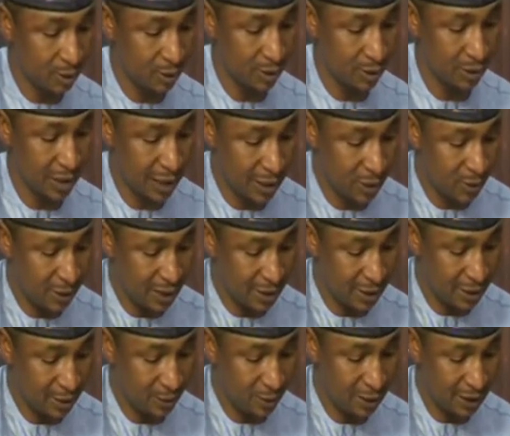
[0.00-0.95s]
that's why I
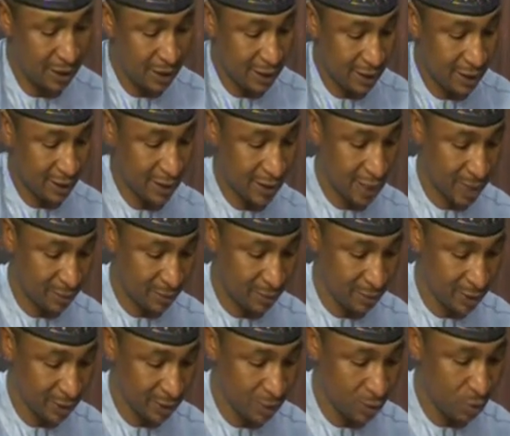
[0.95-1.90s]
say with this time,
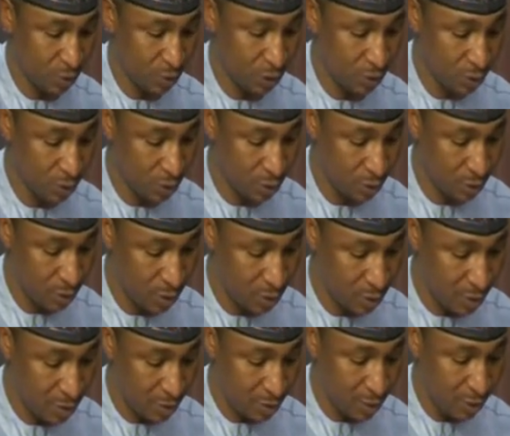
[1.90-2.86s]
there's a window
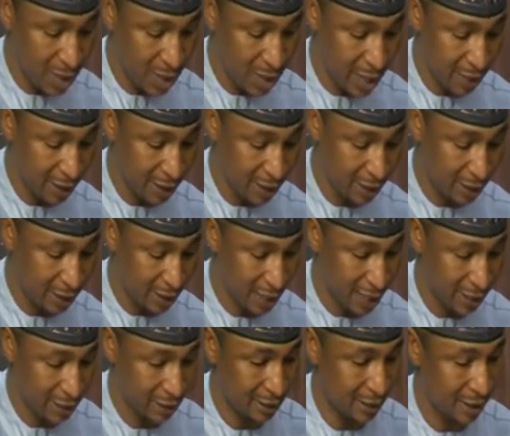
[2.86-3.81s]
where INEC
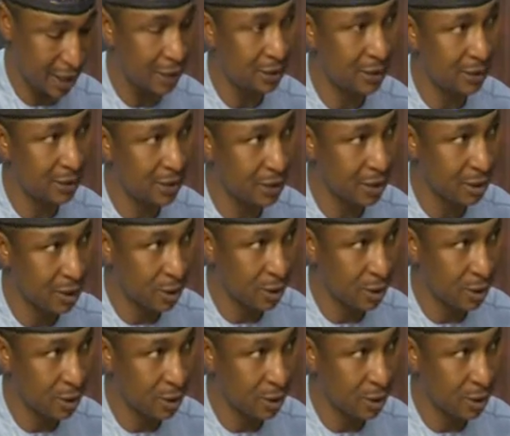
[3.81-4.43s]
has lent,